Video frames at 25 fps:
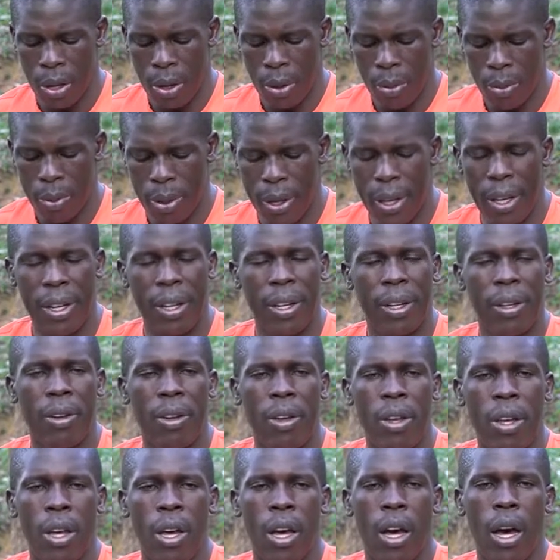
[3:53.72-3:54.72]
Then,
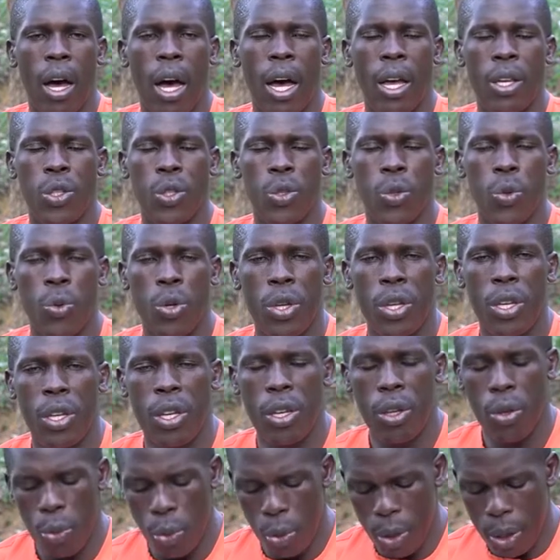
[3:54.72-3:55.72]
as
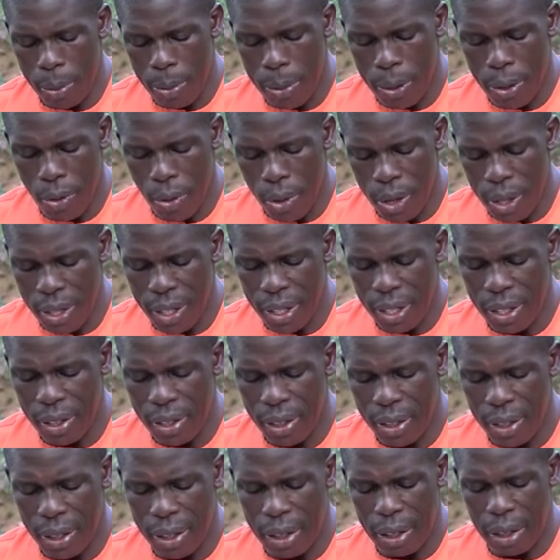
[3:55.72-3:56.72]
we will be
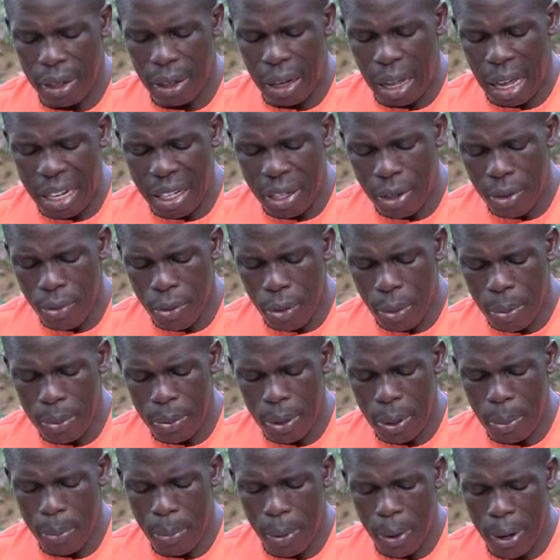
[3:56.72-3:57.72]
reading and learning from
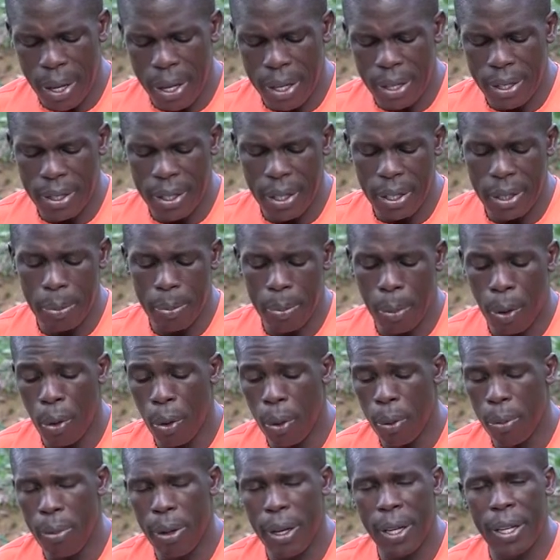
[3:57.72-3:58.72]
the prayers that
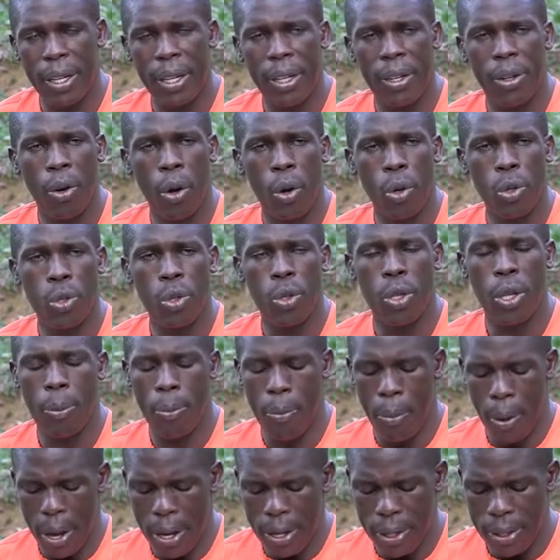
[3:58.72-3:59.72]
Paul made and also the
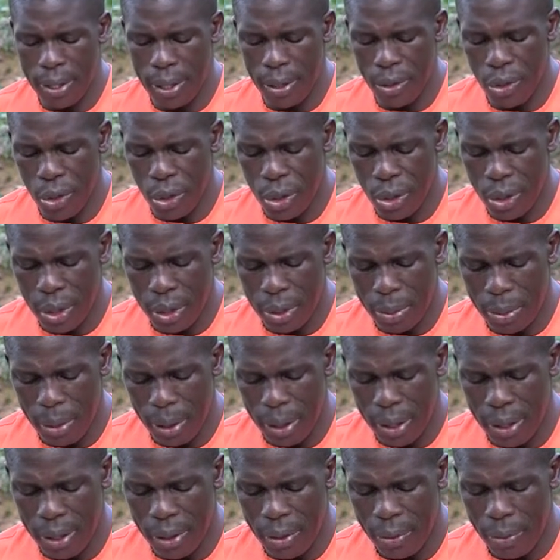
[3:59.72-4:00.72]
prayers that Jesus
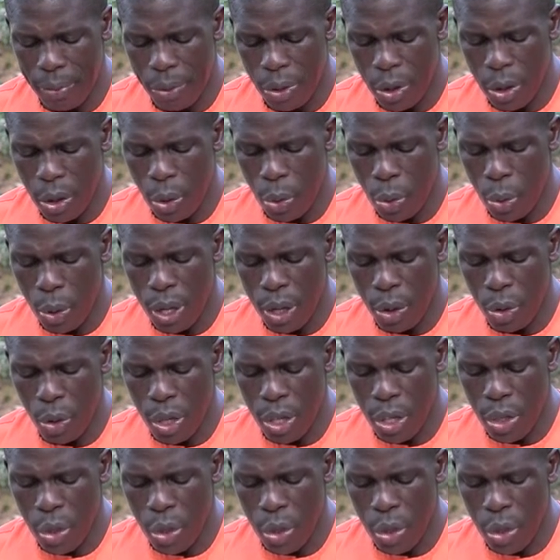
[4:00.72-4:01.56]
made, we are going